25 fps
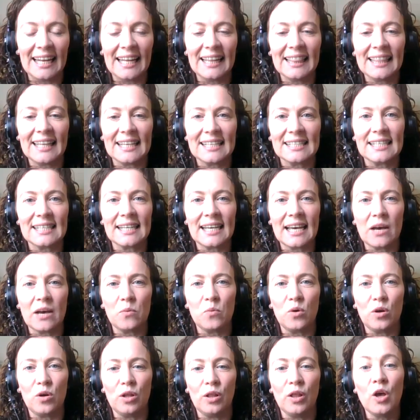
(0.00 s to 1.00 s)
and things like that
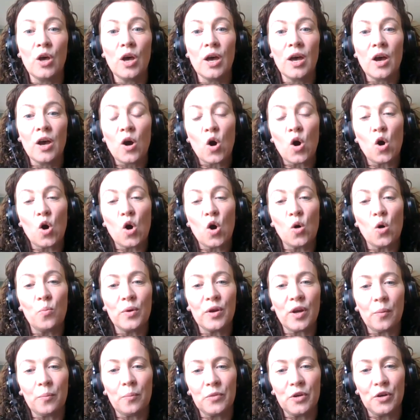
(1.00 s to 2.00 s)
will open
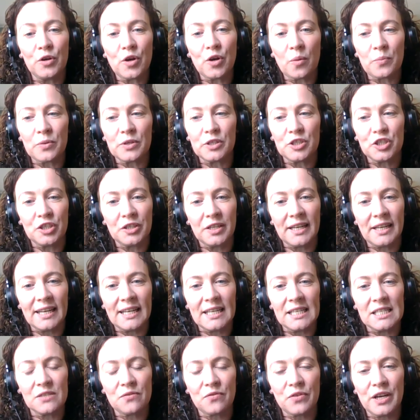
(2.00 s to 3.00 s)
up new
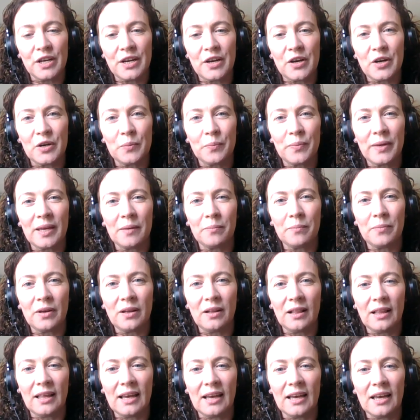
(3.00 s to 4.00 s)
opportunities for young
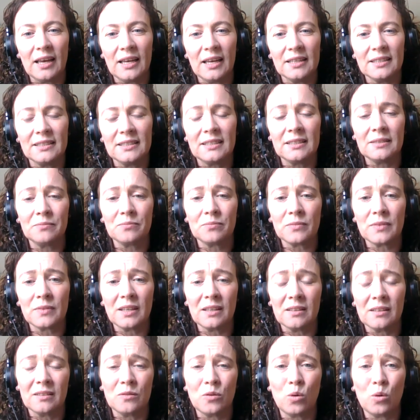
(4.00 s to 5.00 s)
people and
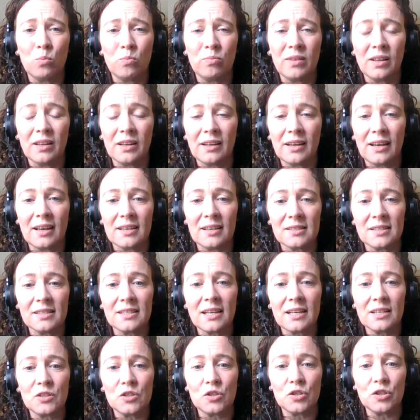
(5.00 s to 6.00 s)
hope that it hasn't
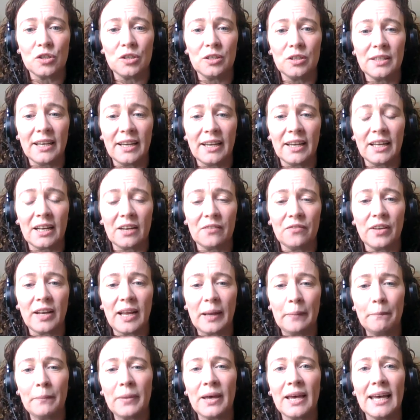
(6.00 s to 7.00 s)
had too negative an
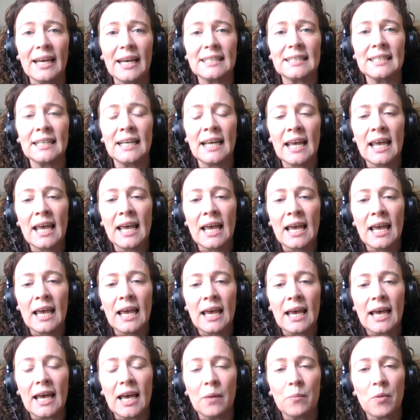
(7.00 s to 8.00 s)
impact.
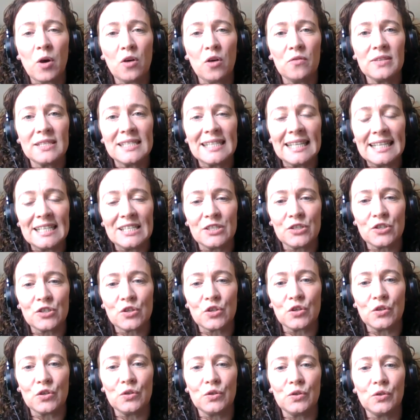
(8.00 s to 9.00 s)
Obviously
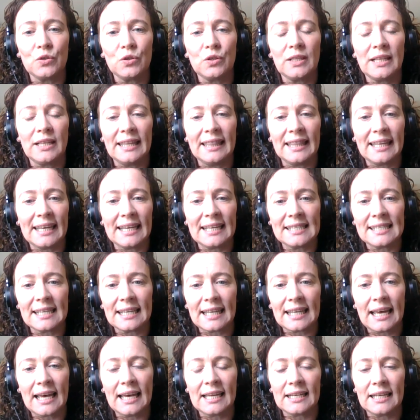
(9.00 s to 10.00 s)
school and things like
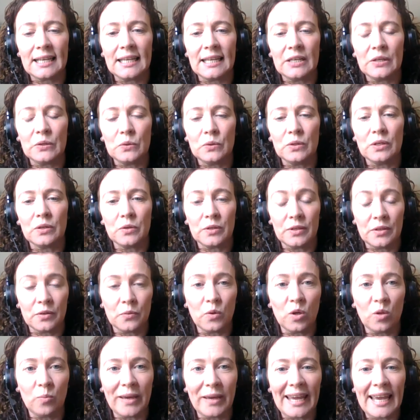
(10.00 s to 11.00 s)
that, there
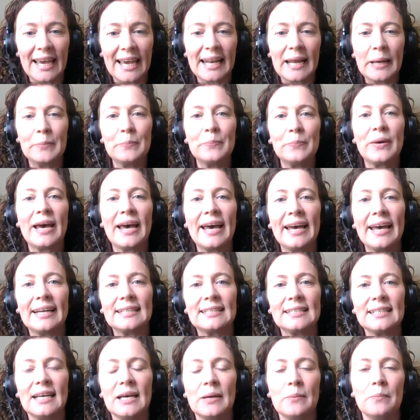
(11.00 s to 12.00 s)
will be an impact.